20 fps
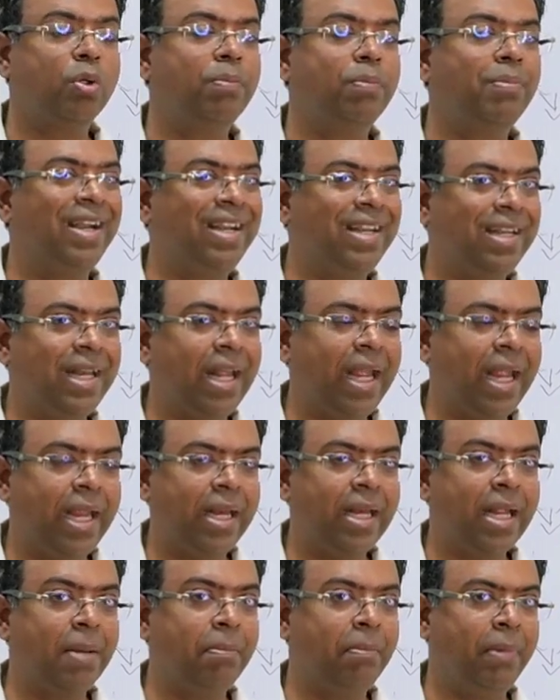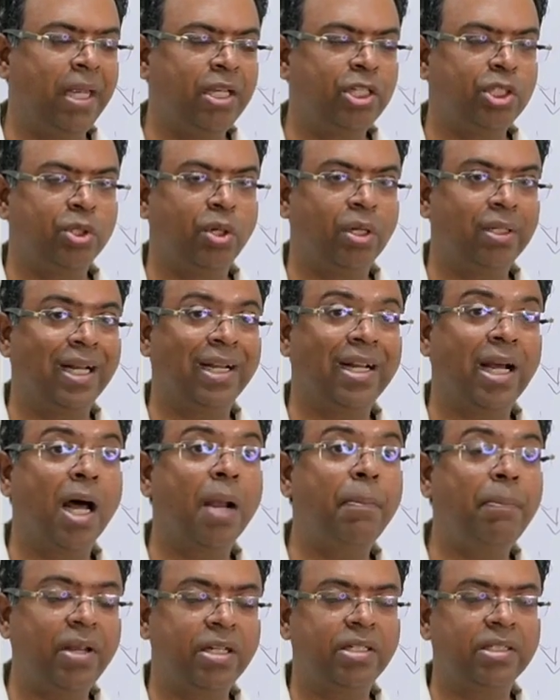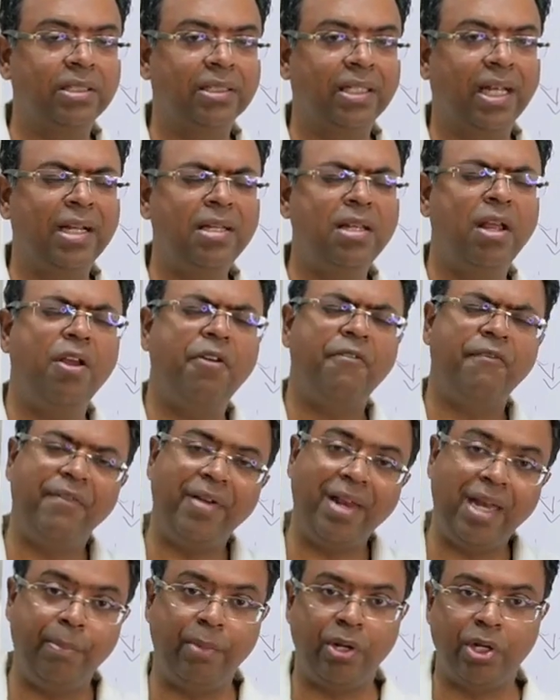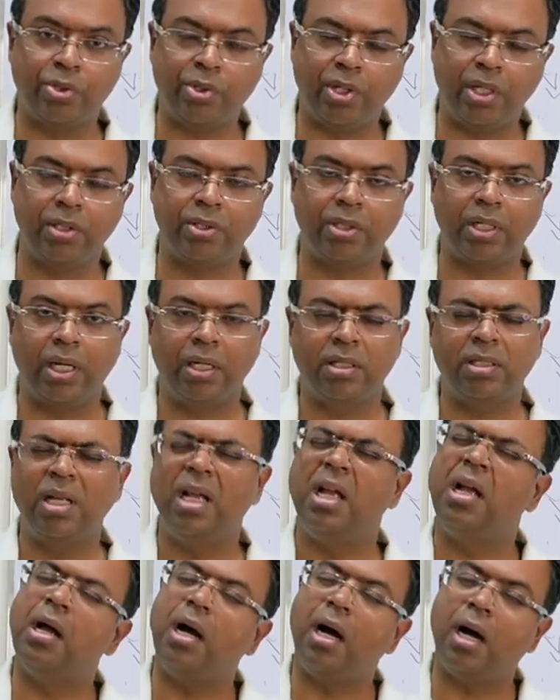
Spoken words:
to maintain and make sure that our patients get very minuscule scars,